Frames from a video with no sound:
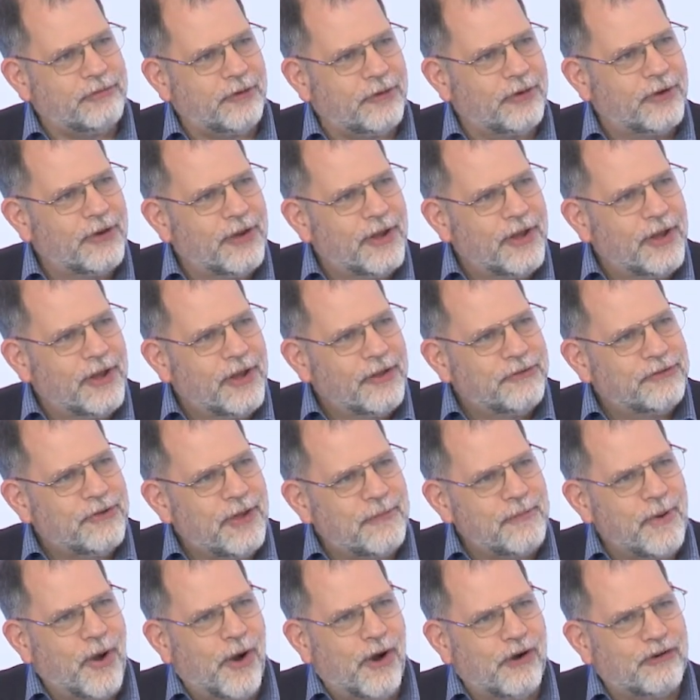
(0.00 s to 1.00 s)
or
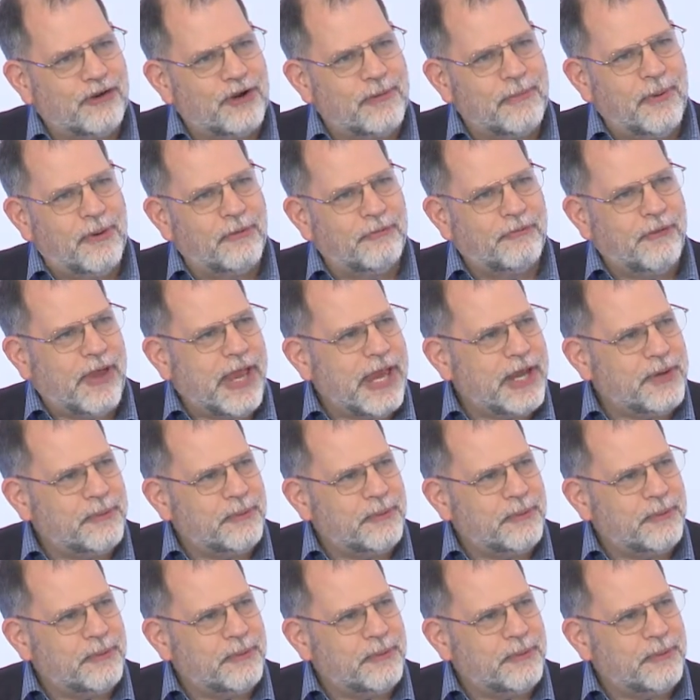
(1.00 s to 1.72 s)
some horrible fate